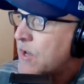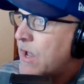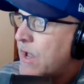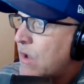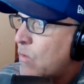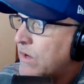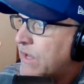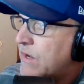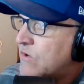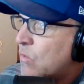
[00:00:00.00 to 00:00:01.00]
We'll
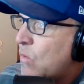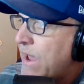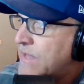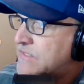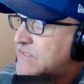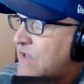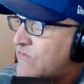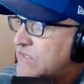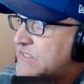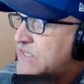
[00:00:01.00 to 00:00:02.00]
get underway at
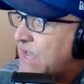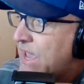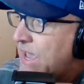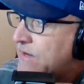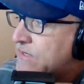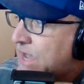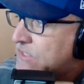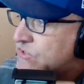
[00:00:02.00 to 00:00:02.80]
7:10 Dodger